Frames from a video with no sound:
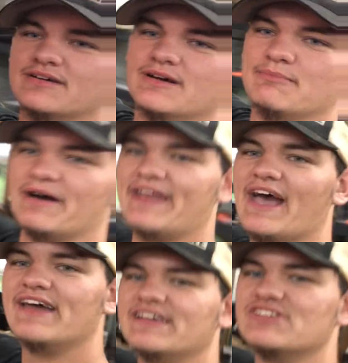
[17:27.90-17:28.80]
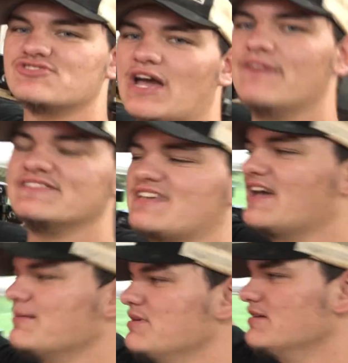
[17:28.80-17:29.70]
My dad is Travis
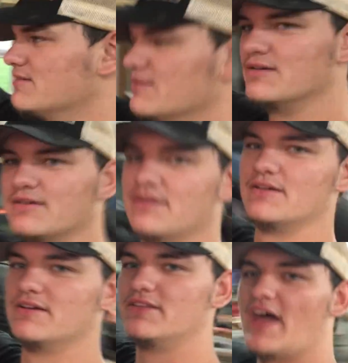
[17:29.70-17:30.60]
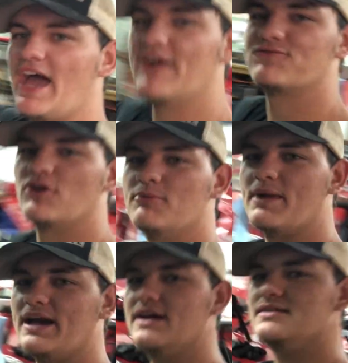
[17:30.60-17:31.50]
Hamby, the Afro
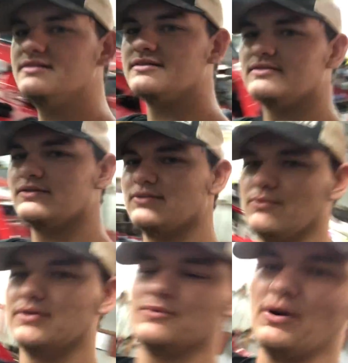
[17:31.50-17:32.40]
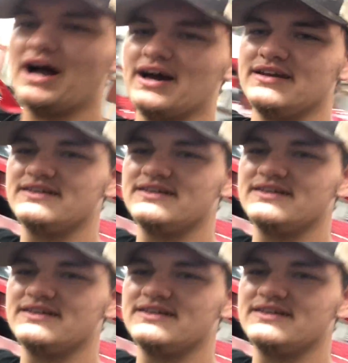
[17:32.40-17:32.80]
Man, white.